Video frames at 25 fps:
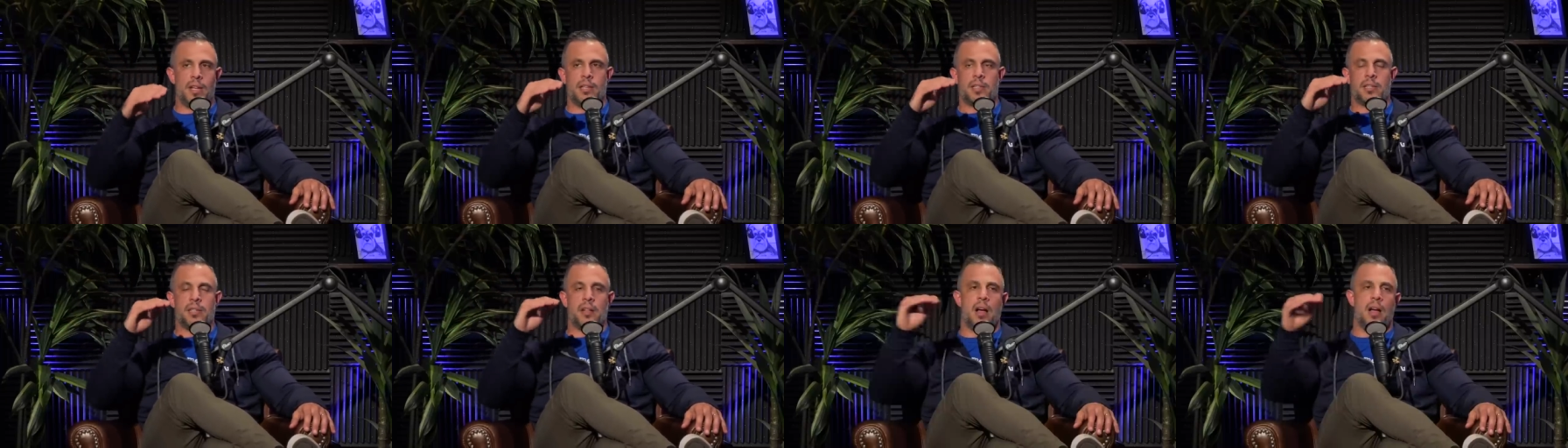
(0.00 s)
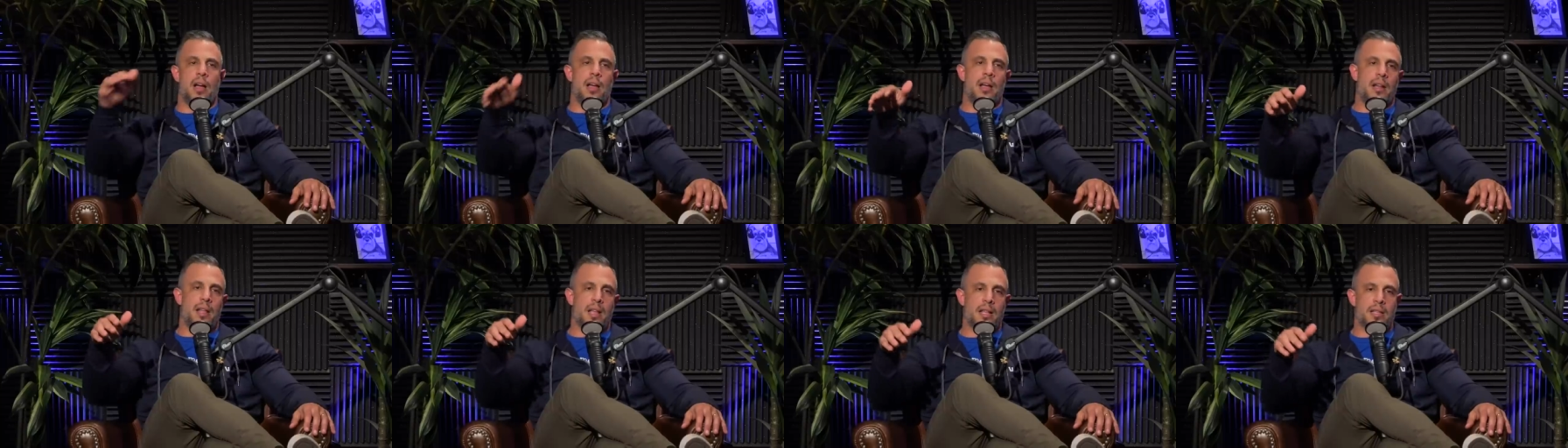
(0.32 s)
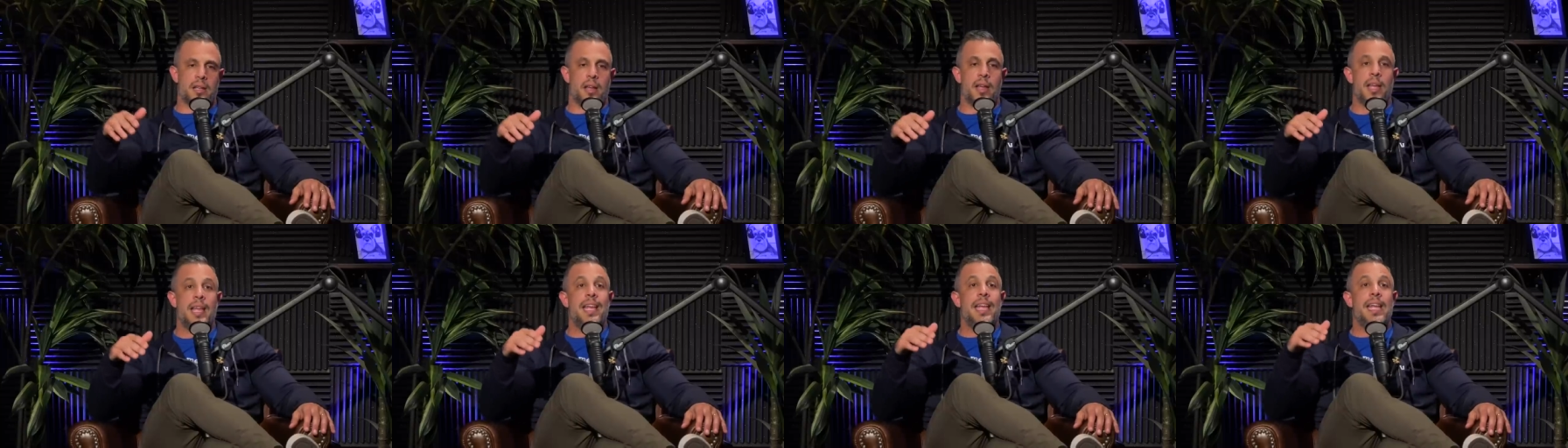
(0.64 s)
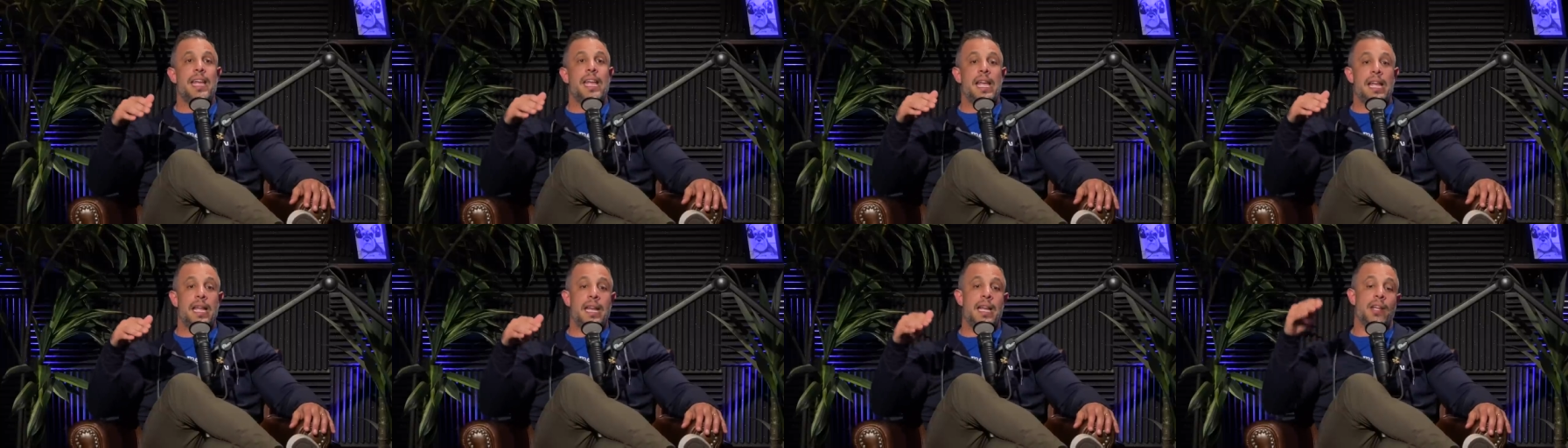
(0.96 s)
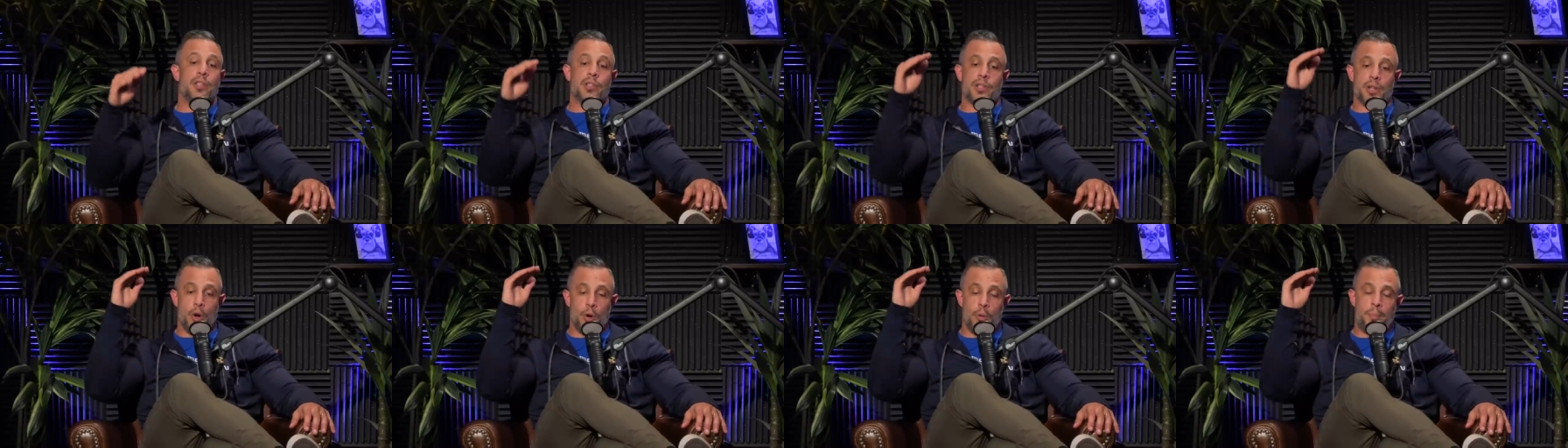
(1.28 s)
it's not any of that stuff. It
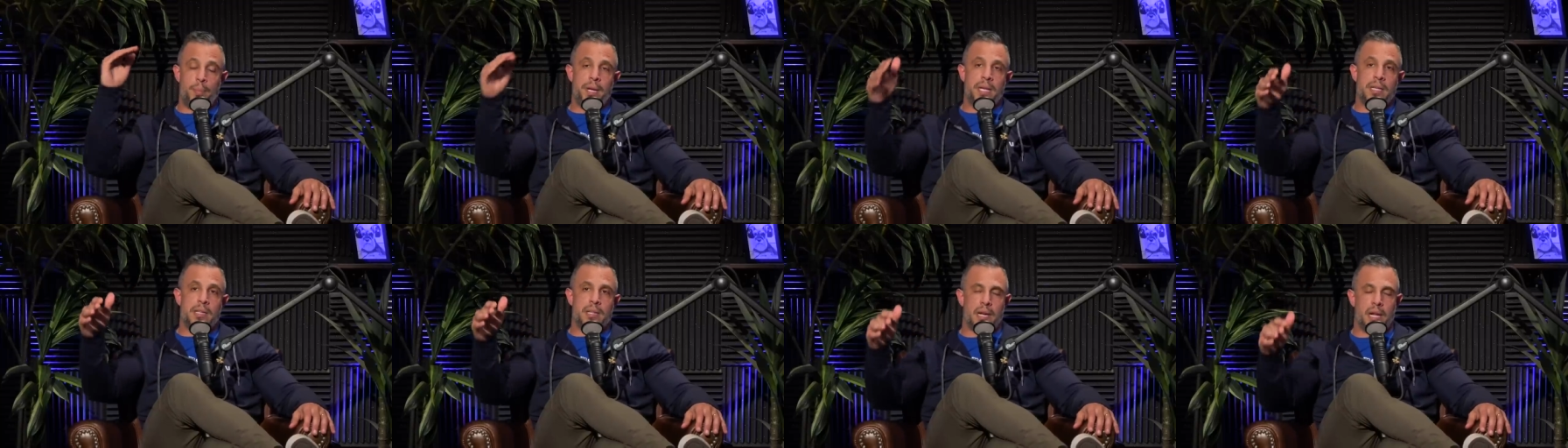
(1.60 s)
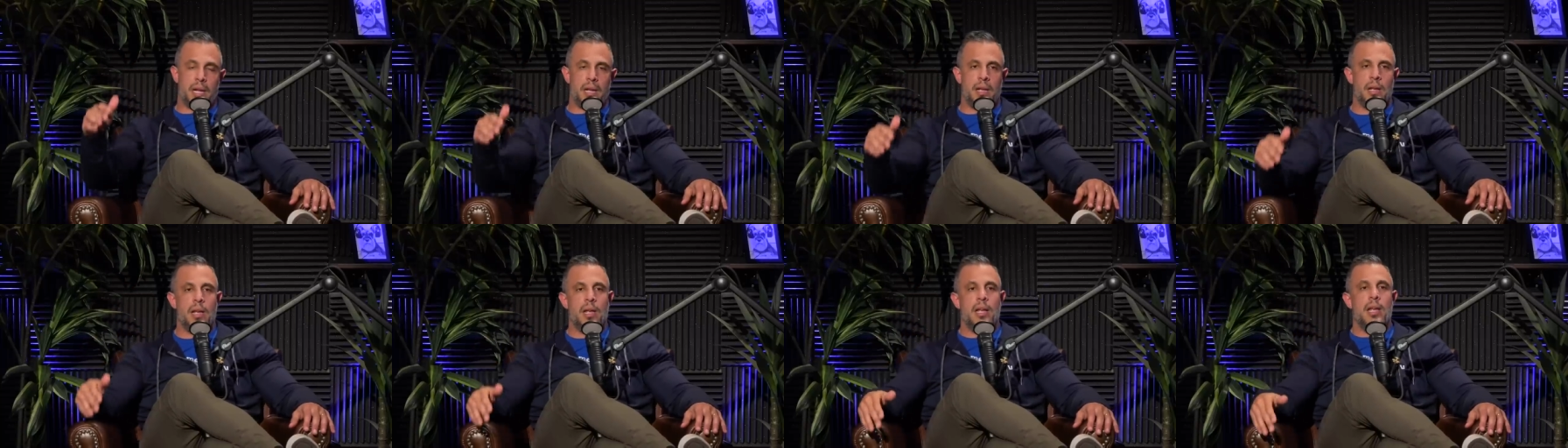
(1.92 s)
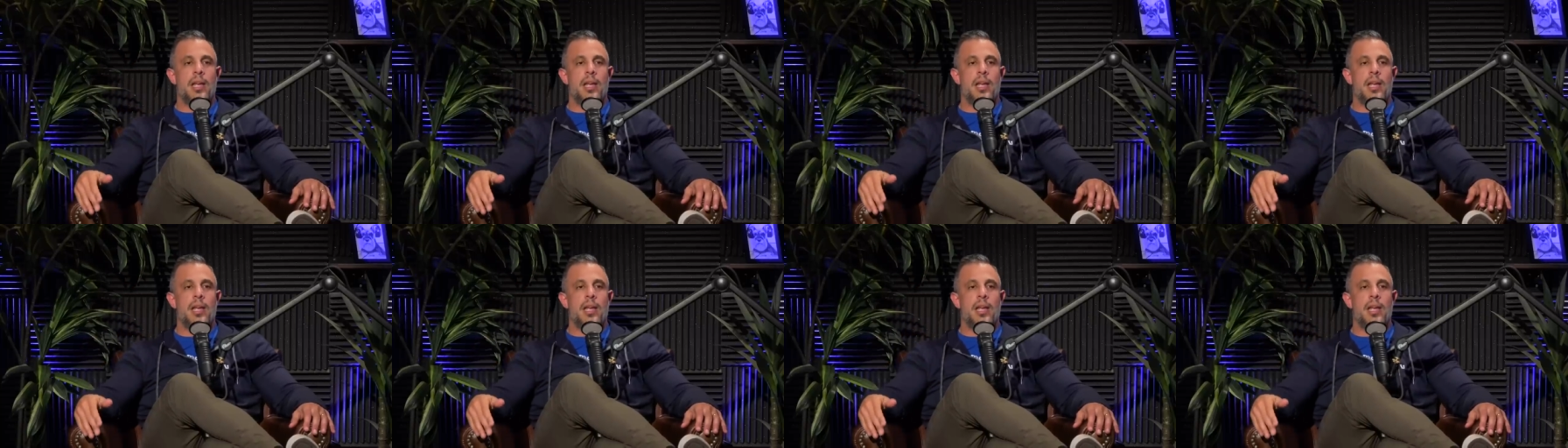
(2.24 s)
is obesity.